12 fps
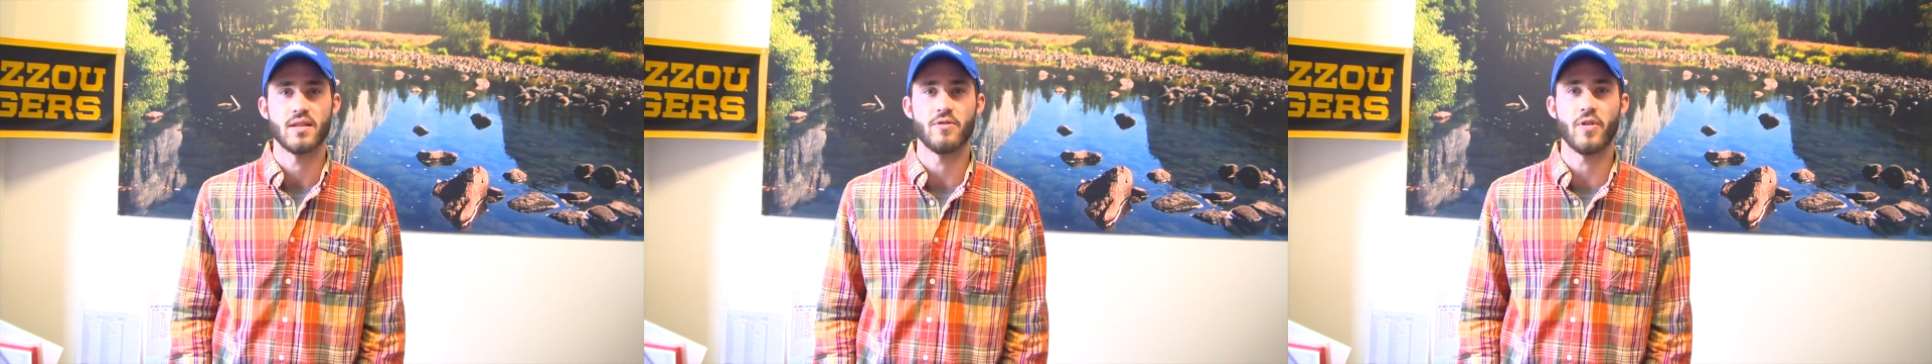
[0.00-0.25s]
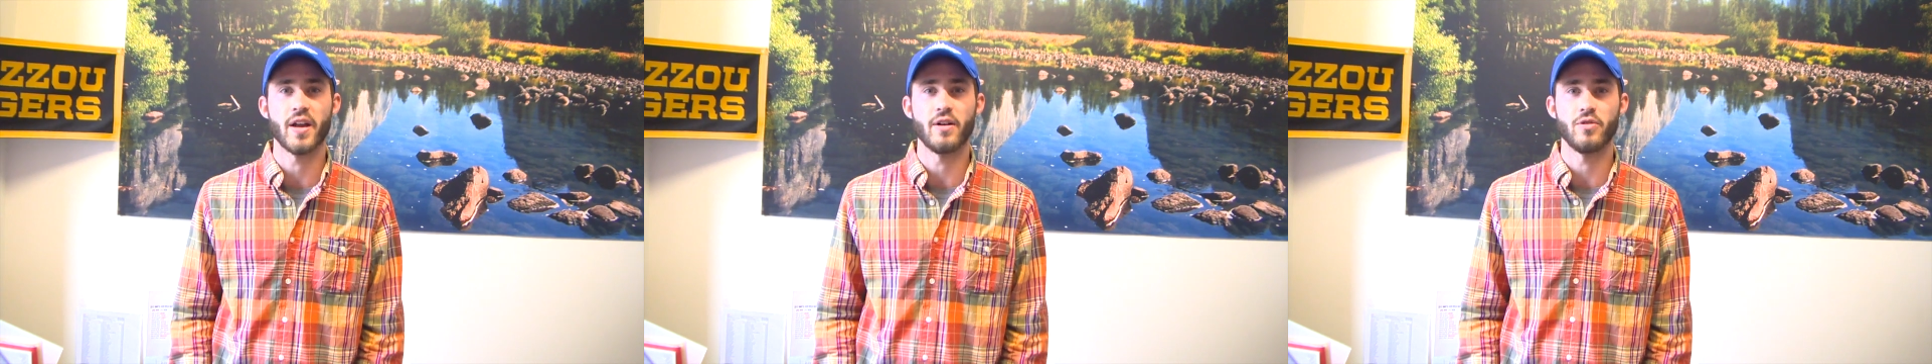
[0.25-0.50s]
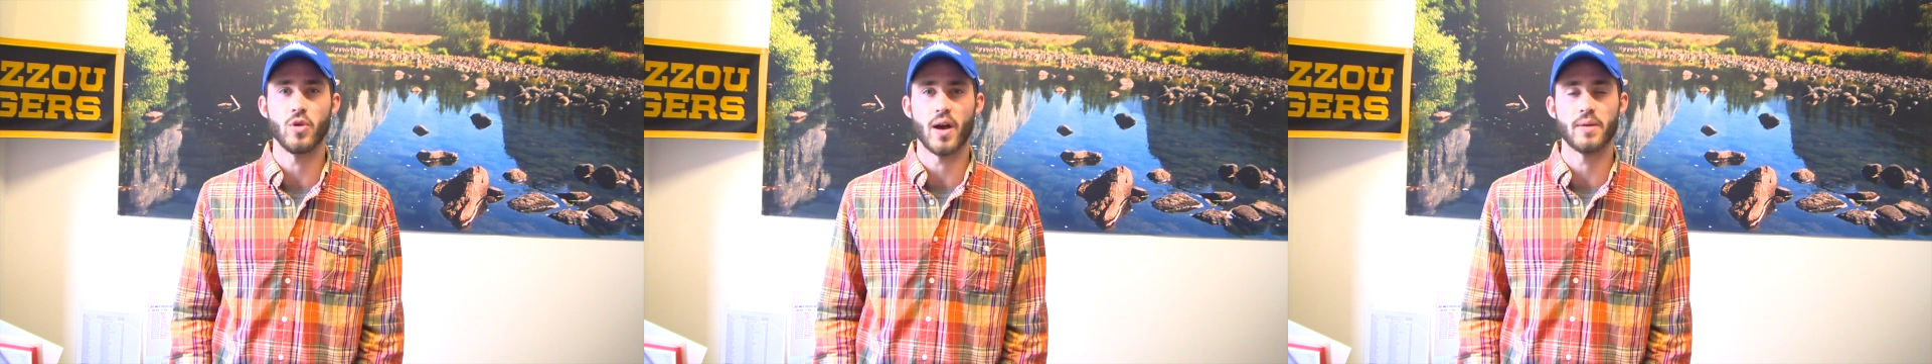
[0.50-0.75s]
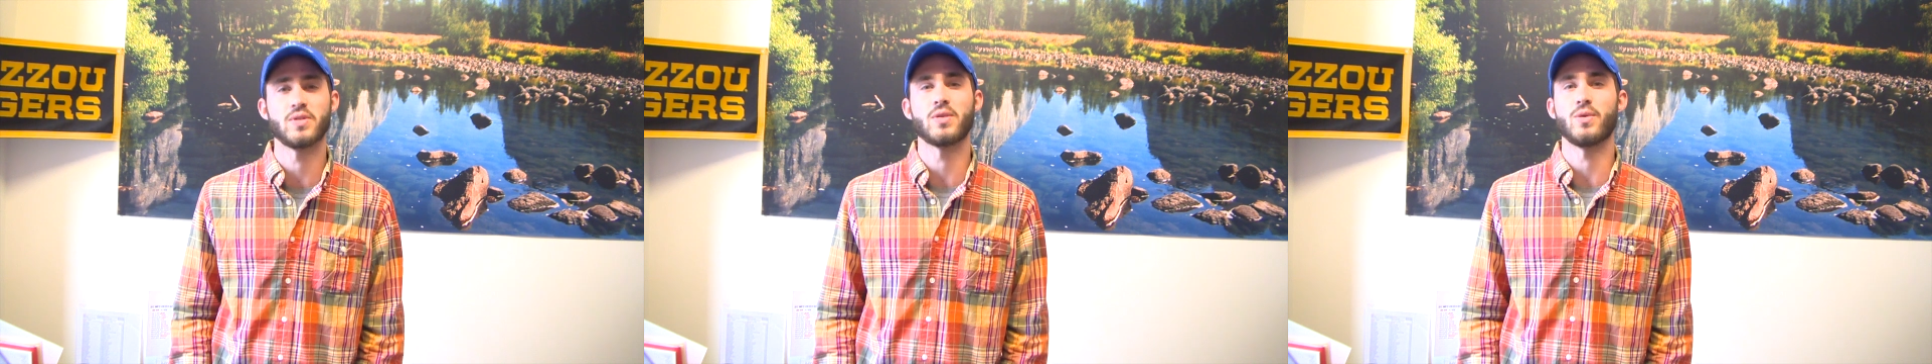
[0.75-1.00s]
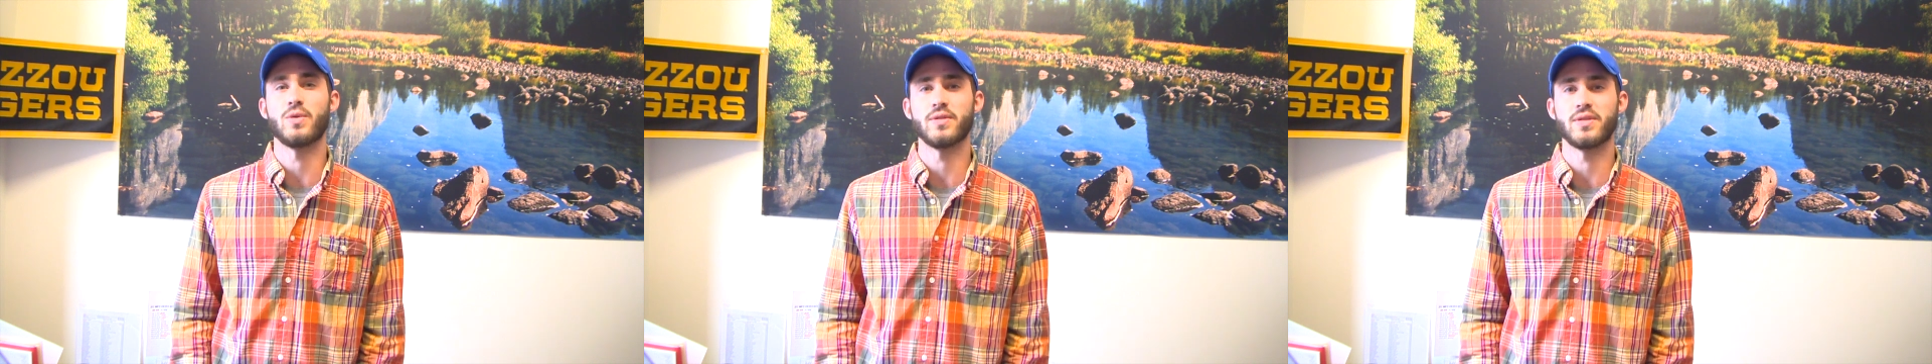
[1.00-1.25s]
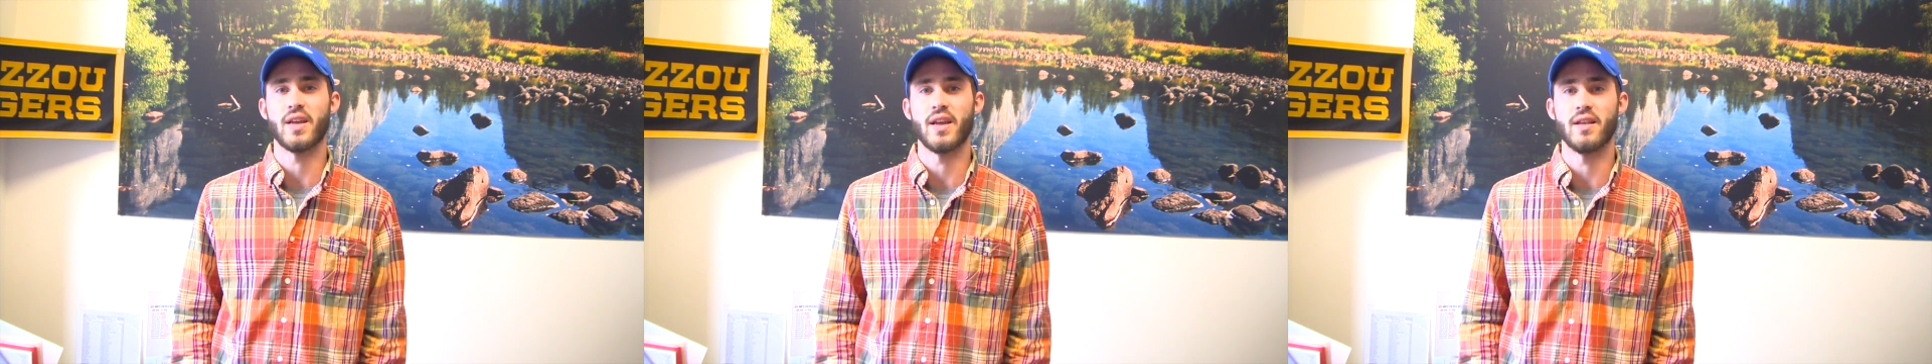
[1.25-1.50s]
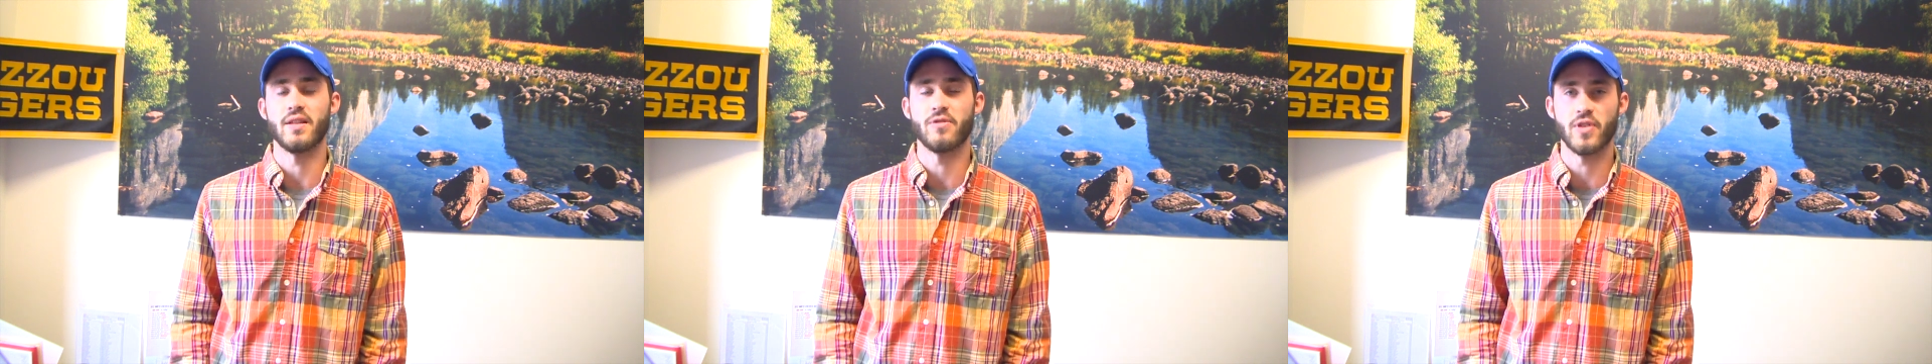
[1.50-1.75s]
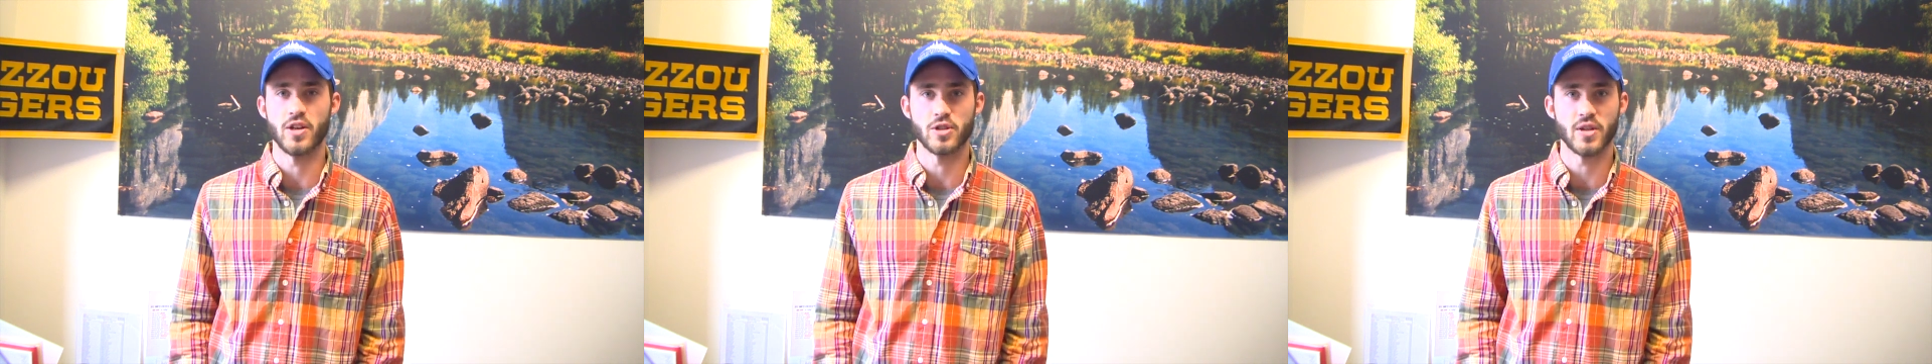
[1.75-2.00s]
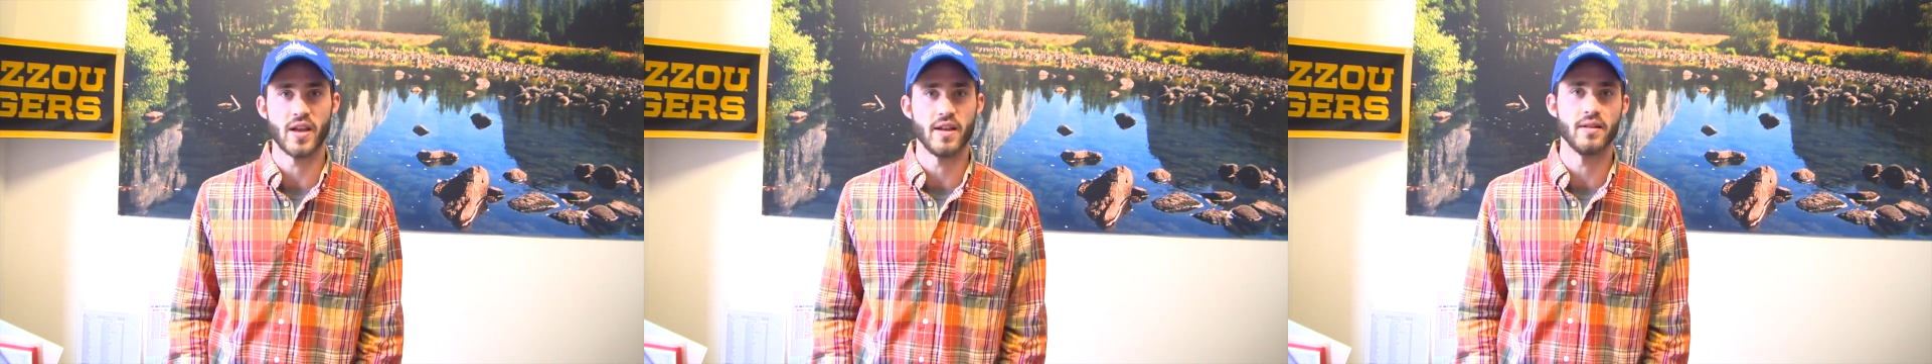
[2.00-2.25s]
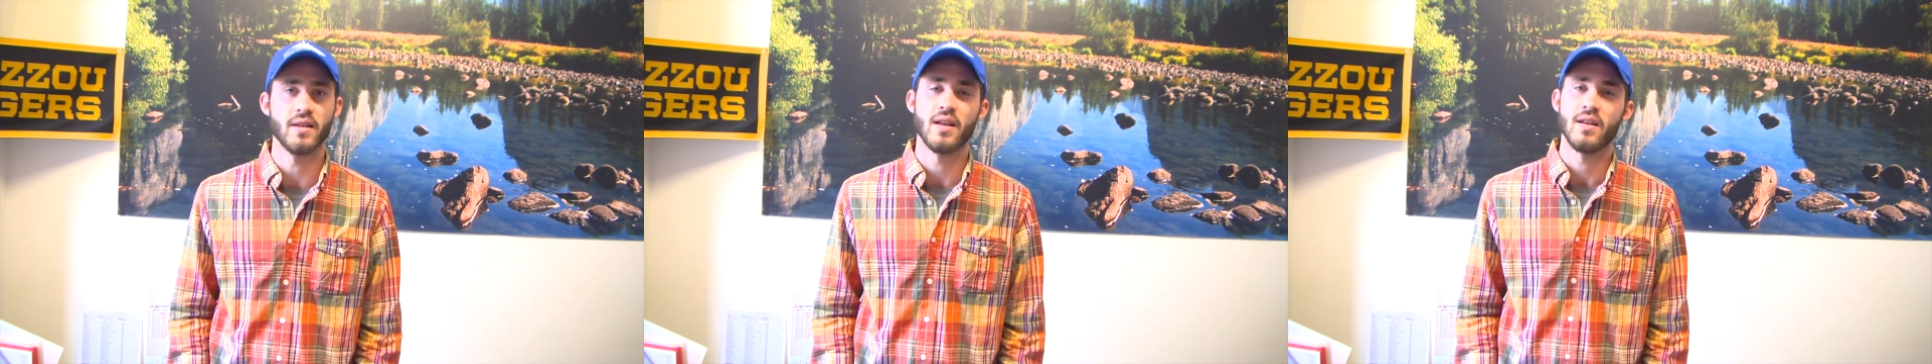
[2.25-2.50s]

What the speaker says: the final few obstacles and the finish line,